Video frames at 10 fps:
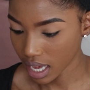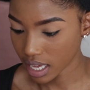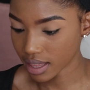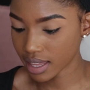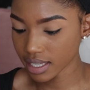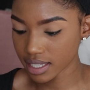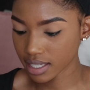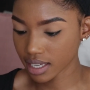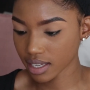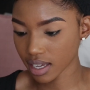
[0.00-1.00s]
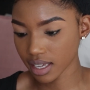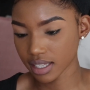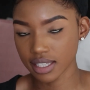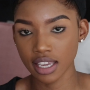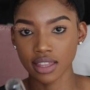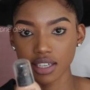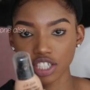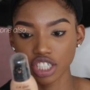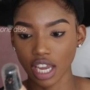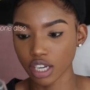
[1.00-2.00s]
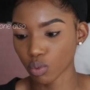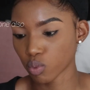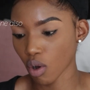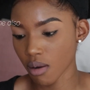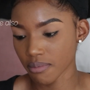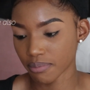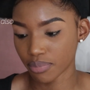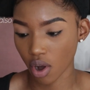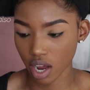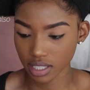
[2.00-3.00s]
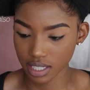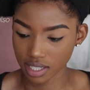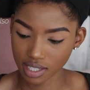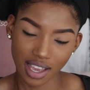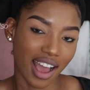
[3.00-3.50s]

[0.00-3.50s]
This is in the shade Warm Bronze.